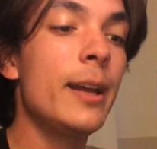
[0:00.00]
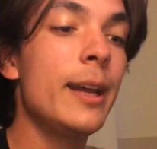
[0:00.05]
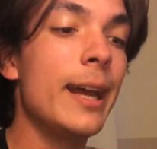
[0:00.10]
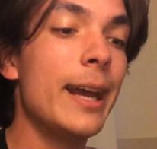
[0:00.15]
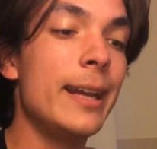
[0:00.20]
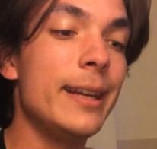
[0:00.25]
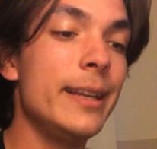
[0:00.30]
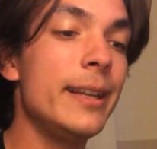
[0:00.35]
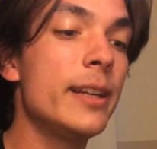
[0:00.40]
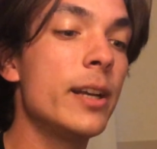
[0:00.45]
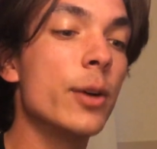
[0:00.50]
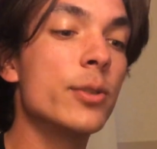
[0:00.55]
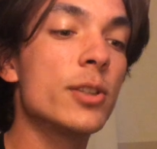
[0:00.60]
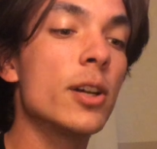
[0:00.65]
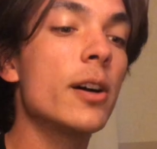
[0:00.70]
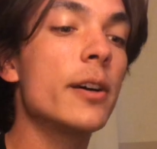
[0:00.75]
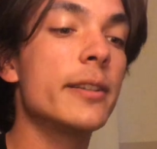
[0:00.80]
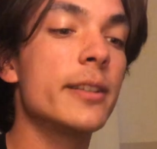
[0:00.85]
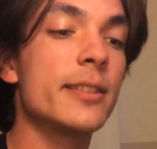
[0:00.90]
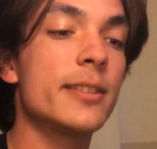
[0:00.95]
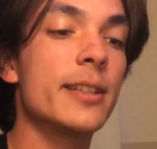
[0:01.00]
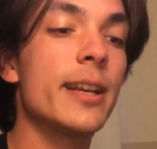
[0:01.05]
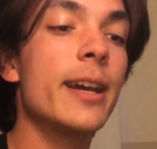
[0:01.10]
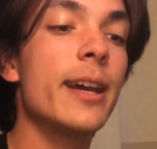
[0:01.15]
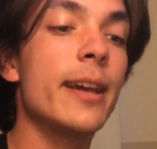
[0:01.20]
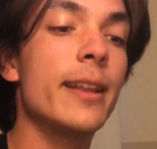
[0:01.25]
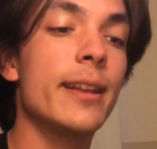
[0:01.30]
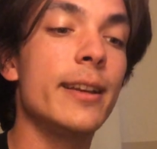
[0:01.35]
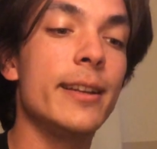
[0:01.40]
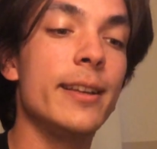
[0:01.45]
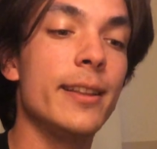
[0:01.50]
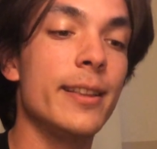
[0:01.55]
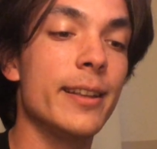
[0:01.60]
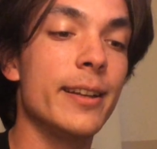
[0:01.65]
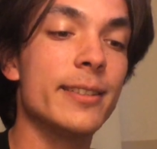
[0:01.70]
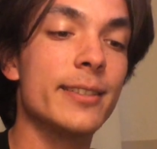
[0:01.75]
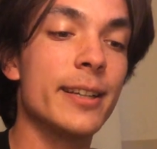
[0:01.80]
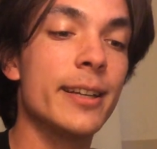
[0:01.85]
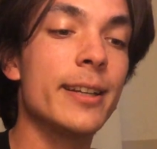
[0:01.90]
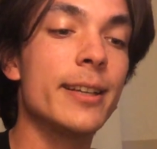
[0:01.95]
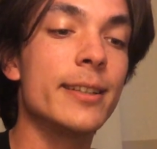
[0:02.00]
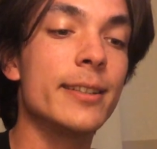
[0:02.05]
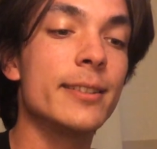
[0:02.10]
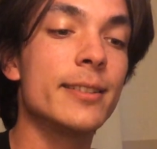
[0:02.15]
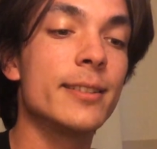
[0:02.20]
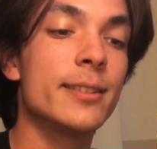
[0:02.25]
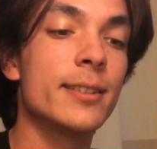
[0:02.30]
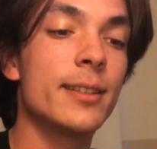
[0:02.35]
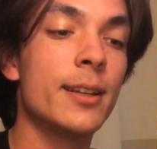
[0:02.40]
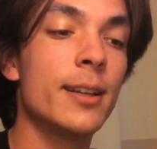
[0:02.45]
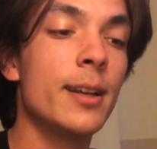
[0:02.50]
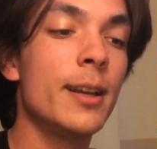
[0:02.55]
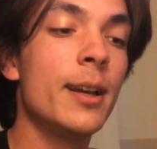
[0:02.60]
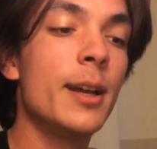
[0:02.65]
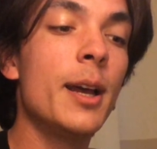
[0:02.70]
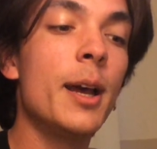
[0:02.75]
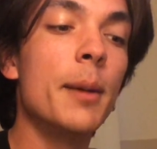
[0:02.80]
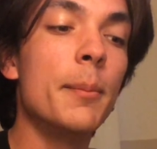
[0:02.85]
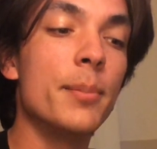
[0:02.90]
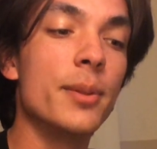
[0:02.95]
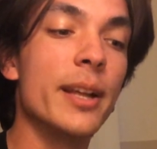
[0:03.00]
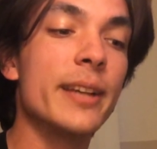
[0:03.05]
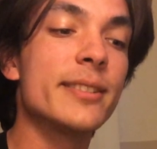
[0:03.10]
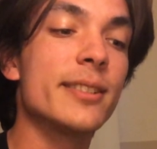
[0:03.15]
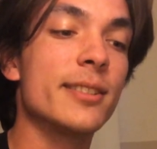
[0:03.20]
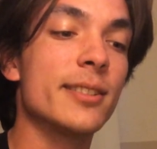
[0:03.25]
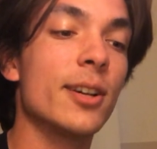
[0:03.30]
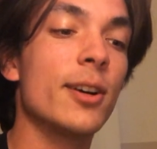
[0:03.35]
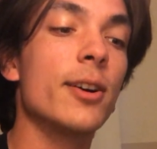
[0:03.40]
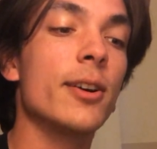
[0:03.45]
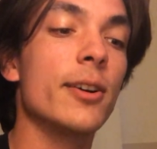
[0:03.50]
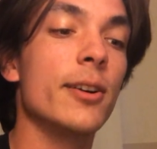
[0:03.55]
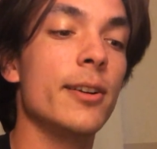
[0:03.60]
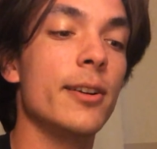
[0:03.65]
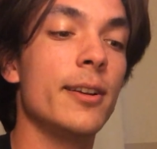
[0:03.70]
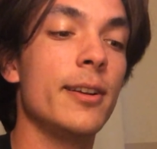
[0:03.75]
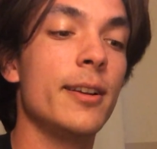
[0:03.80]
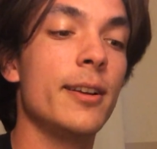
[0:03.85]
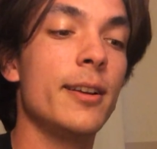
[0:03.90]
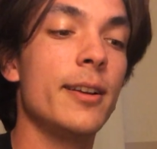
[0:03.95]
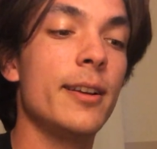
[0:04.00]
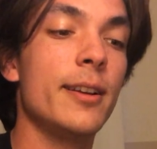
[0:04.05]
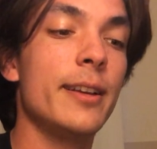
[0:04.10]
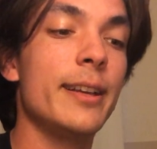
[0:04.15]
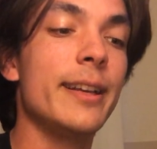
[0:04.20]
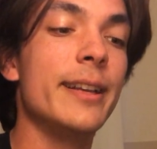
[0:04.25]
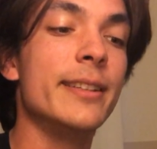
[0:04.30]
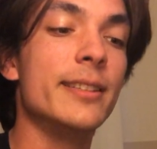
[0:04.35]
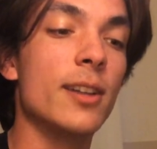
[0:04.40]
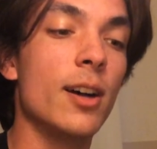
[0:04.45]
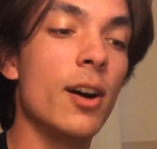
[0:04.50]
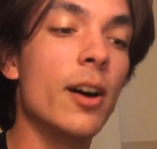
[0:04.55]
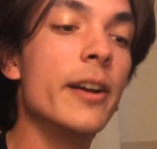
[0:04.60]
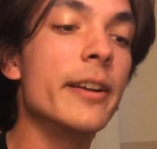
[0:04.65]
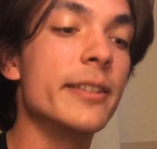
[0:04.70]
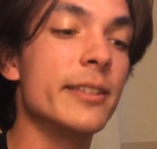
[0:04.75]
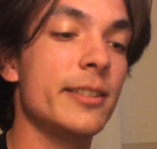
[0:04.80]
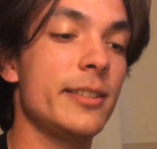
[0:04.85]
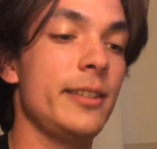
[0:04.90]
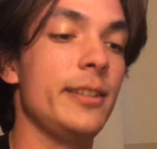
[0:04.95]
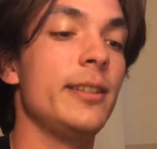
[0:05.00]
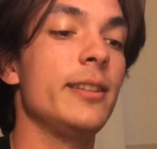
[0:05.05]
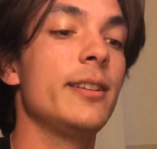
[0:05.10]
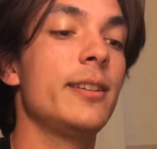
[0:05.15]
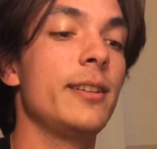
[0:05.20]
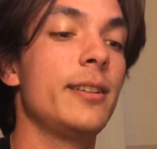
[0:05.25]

and he goes on to say that he thinks his, bless his heart, is honesty.